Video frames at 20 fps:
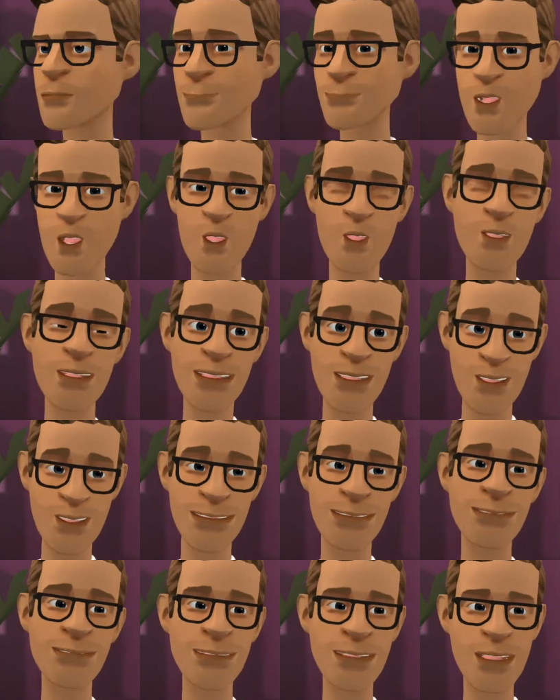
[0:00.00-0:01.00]
Also,
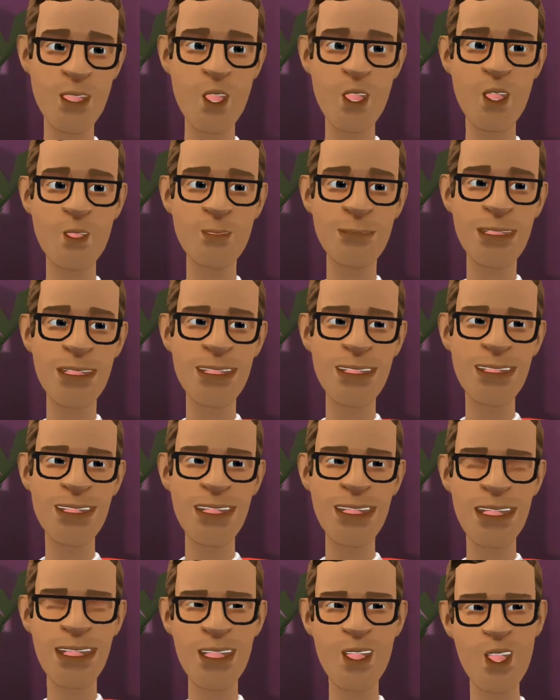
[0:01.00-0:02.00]
due to my
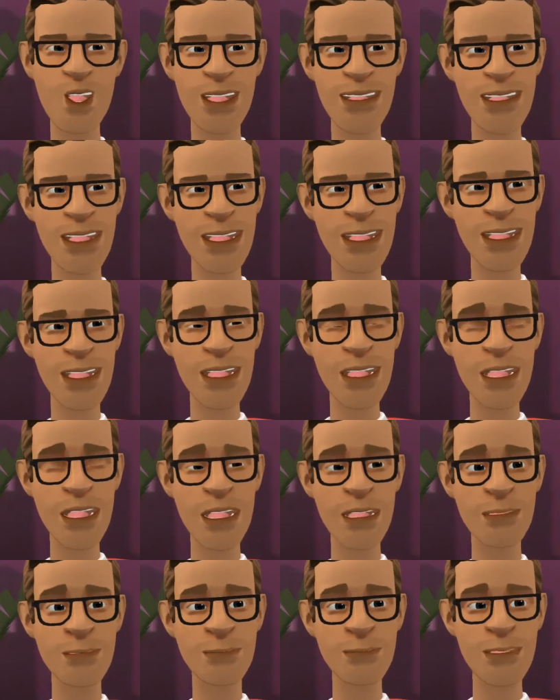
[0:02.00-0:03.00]
IT
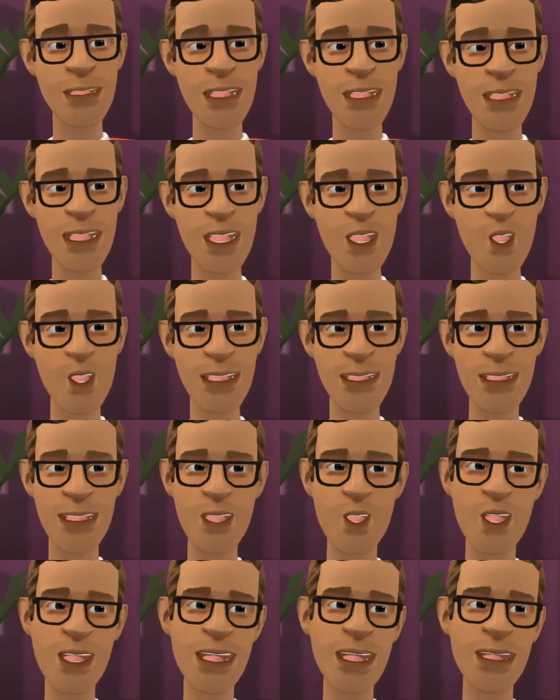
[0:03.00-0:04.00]
qualification, any hour I
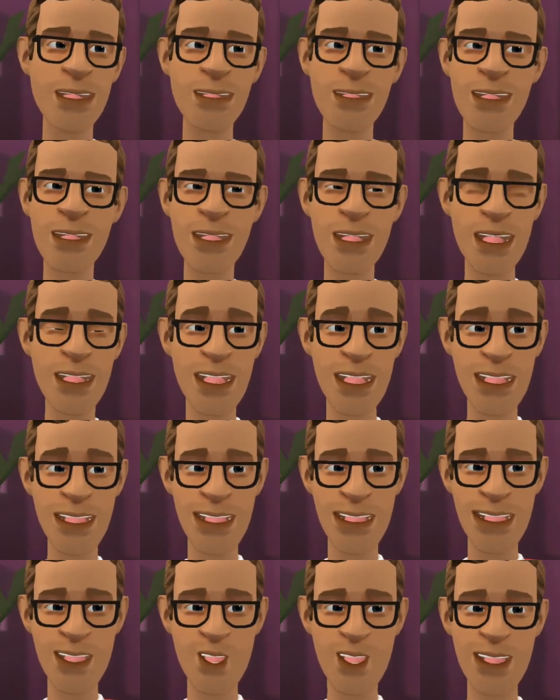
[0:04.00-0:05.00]
do any
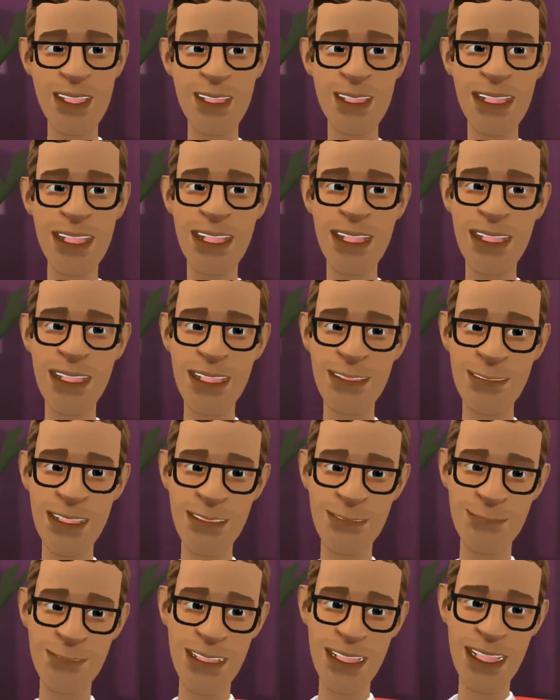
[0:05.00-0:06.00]
IT-related work gained double
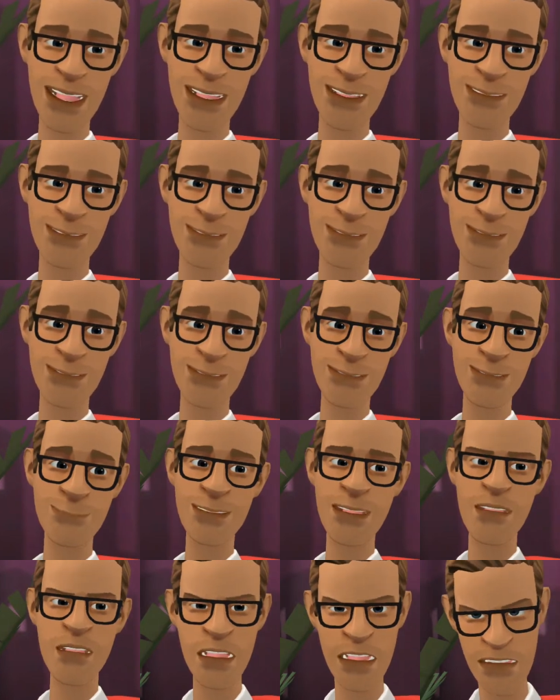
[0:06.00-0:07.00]
pay.
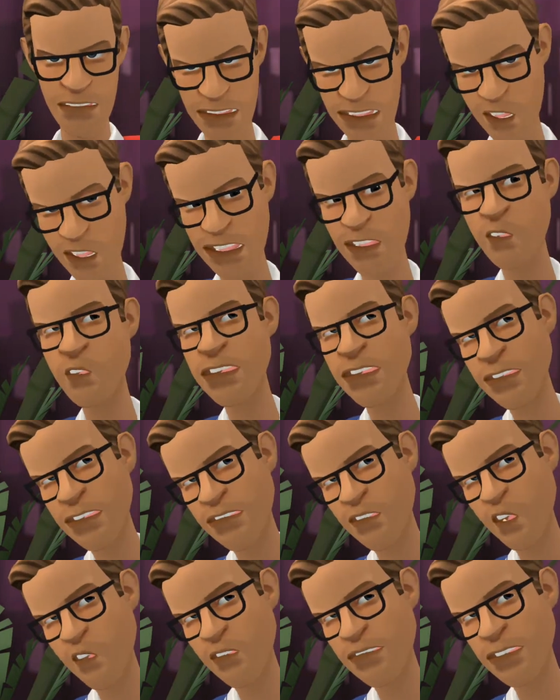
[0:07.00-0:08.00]
Even if it was just
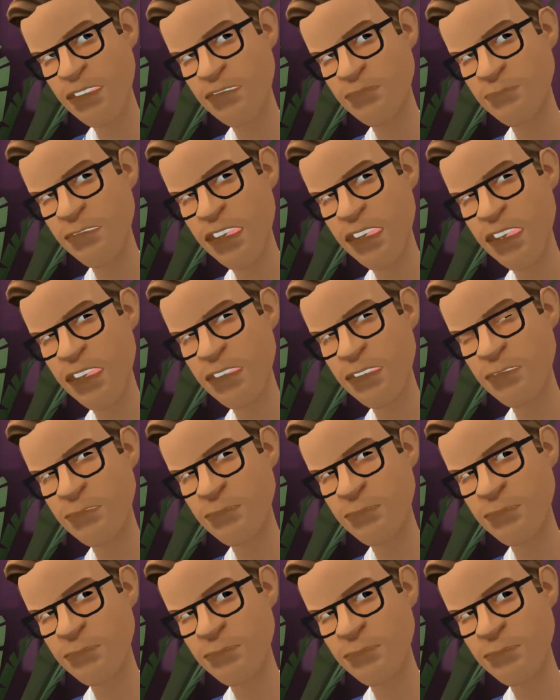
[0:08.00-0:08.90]
for 5 minutes.